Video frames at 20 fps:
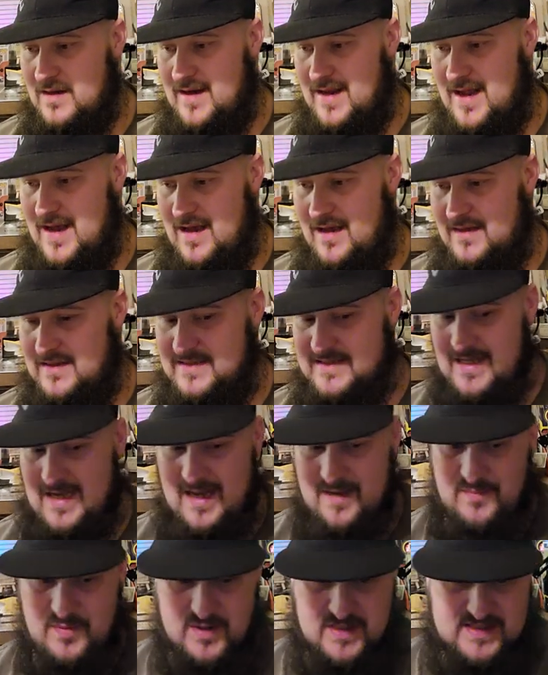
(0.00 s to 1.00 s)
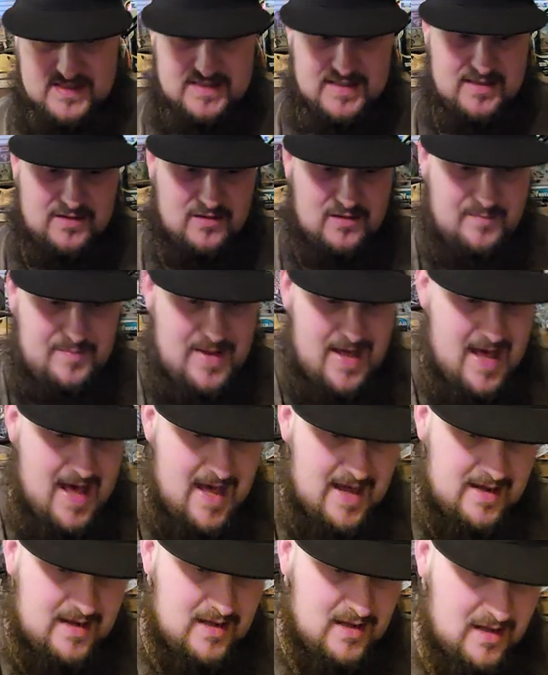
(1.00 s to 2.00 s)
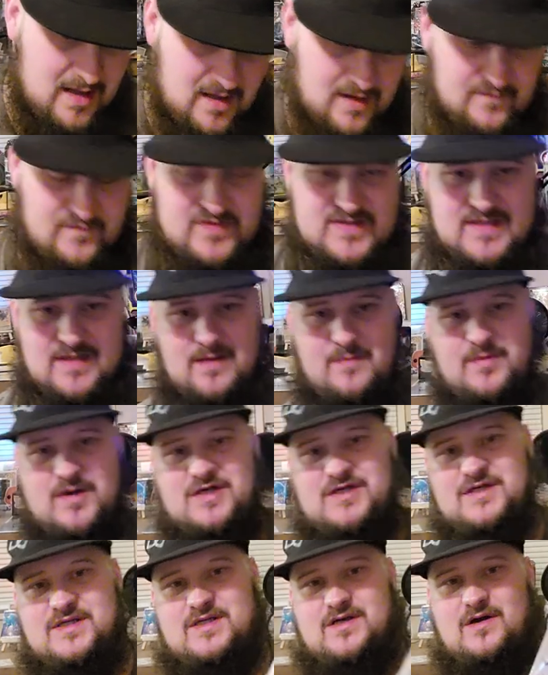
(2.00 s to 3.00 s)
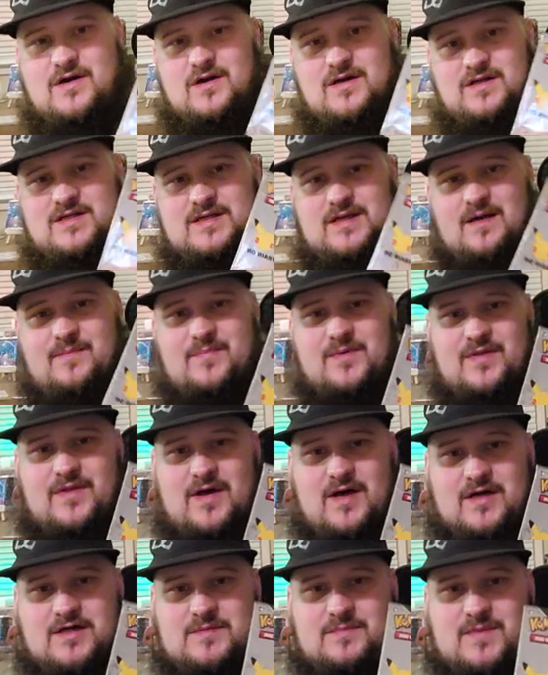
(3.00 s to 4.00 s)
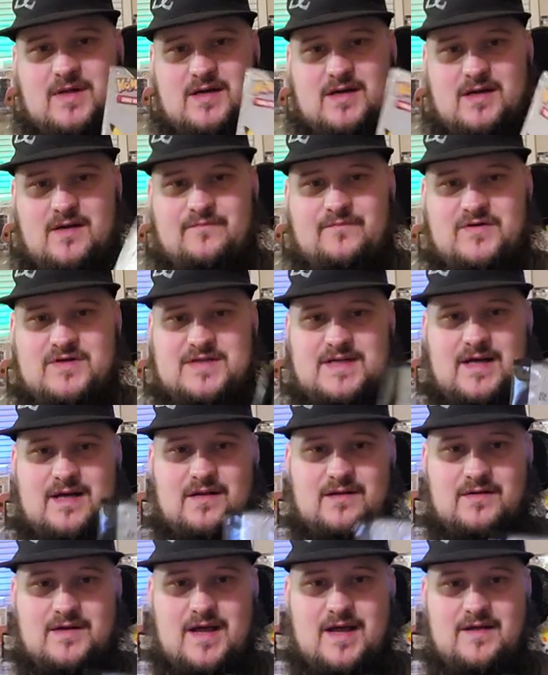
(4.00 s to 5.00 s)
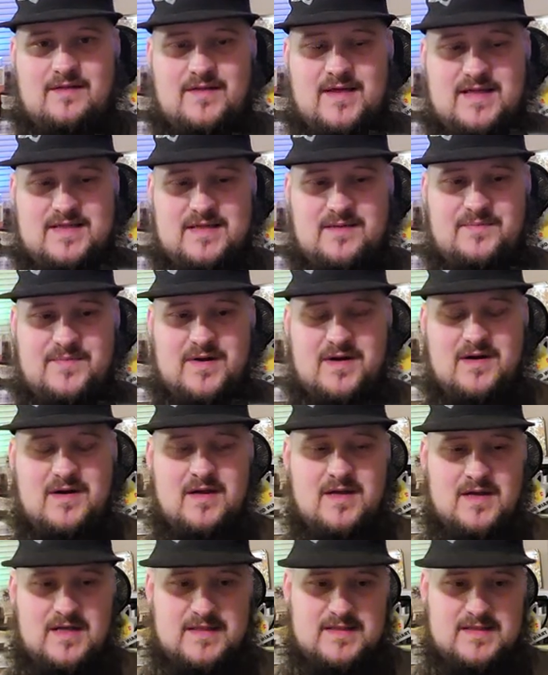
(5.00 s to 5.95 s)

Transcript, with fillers: now, say I put a single pack of Celebrations cards up on the auction block, up for sale. Okay, that's up there.